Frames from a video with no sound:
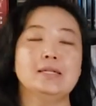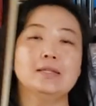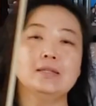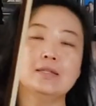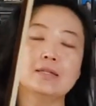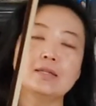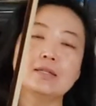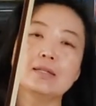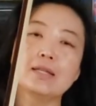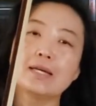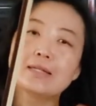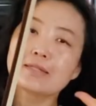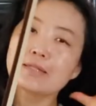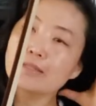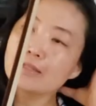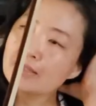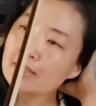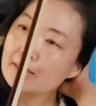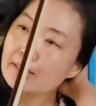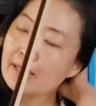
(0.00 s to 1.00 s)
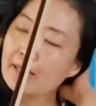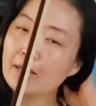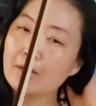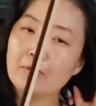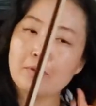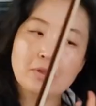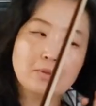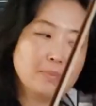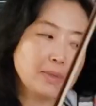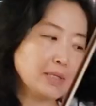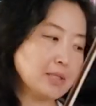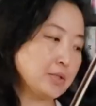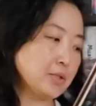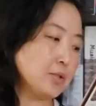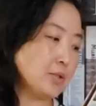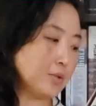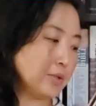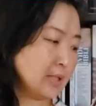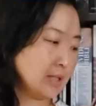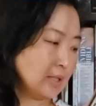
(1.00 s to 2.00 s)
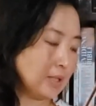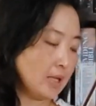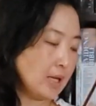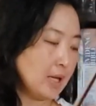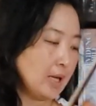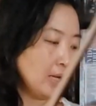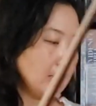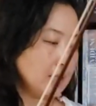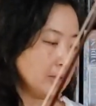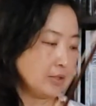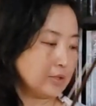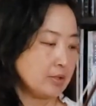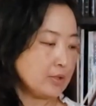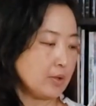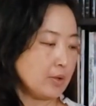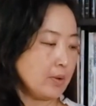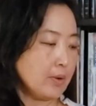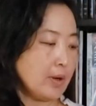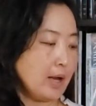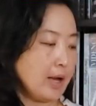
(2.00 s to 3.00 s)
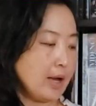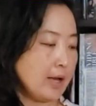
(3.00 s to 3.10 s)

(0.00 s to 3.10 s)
in the lesson today with my student. So